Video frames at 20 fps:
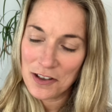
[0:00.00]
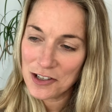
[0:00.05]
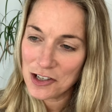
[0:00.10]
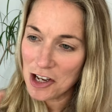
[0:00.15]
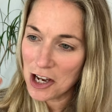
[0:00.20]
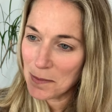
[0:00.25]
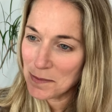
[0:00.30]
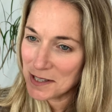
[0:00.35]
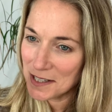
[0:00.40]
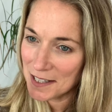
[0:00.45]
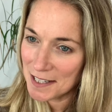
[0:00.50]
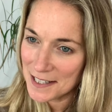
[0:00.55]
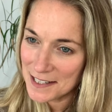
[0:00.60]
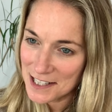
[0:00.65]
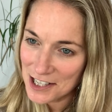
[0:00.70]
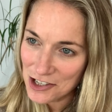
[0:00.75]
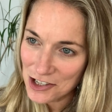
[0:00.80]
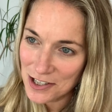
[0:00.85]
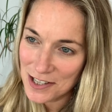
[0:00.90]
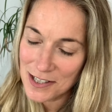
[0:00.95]
The terms and
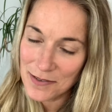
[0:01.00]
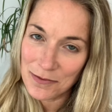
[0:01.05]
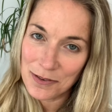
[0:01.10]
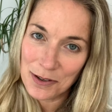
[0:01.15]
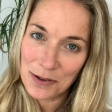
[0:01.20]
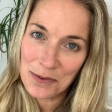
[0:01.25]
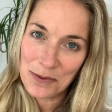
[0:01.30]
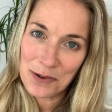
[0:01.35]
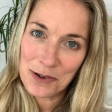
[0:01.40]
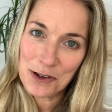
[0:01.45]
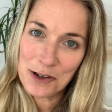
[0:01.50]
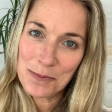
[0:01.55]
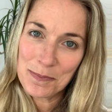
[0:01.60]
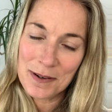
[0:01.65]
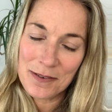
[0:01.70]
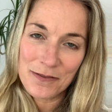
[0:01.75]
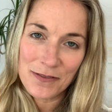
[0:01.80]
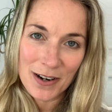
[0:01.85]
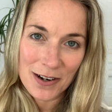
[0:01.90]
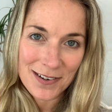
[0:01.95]
conditions of the
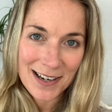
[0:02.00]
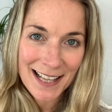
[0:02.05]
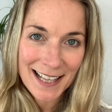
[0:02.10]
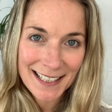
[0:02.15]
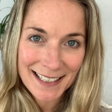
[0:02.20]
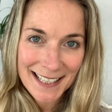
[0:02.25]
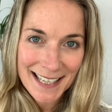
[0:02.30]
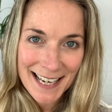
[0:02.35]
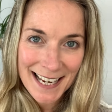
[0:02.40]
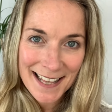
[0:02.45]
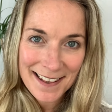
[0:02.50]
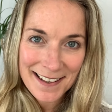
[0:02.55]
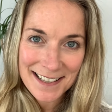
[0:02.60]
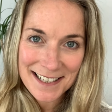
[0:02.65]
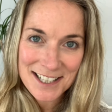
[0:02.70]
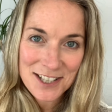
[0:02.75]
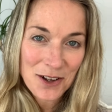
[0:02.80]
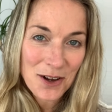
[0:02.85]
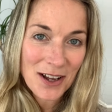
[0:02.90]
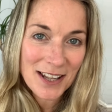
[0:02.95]
group are very clear
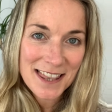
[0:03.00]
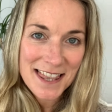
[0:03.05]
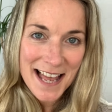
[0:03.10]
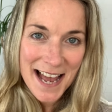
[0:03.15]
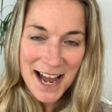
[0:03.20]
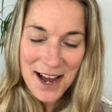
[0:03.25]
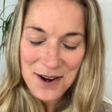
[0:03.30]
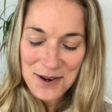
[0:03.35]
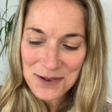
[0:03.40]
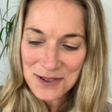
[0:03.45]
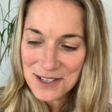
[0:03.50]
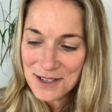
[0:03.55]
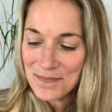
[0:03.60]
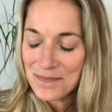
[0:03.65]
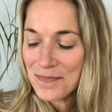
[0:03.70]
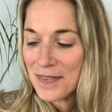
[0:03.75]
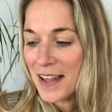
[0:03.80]
that it's not allowed.